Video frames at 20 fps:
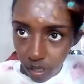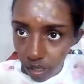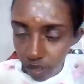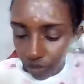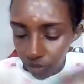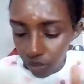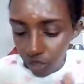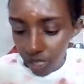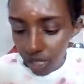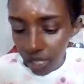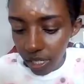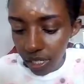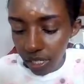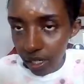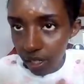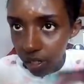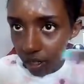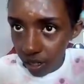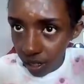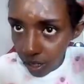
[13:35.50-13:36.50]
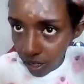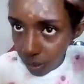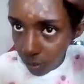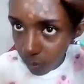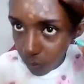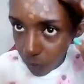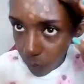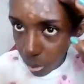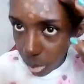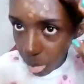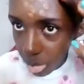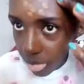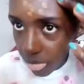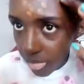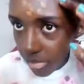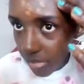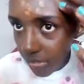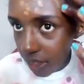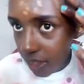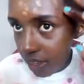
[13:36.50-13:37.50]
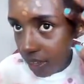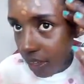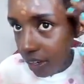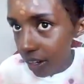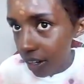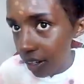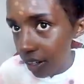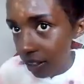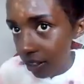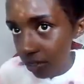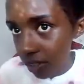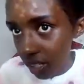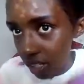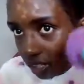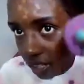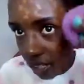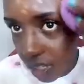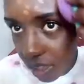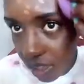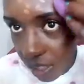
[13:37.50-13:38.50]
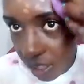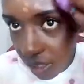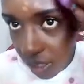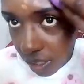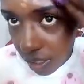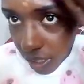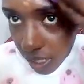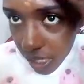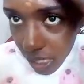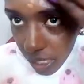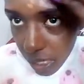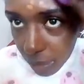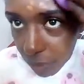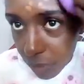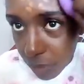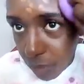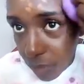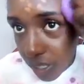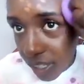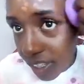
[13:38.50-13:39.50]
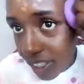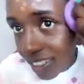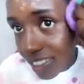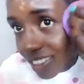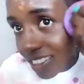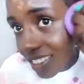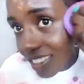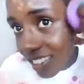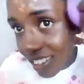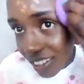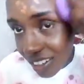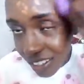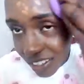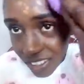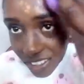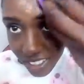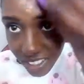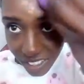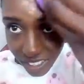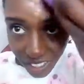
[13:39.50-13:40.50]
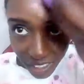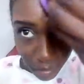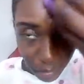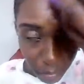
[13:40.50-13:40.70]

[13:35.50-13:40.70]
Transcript: I feel like here, even the baby hairs, doesn't like